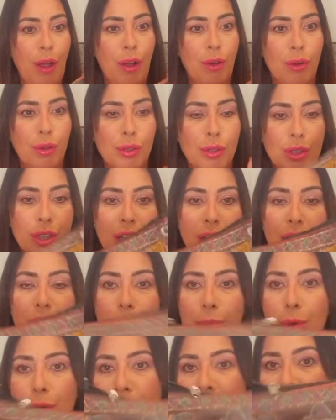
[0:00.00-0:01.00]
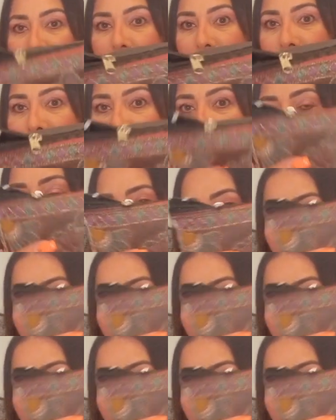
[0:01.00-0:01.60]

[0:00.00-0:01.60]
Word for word: old. But yeah, I keep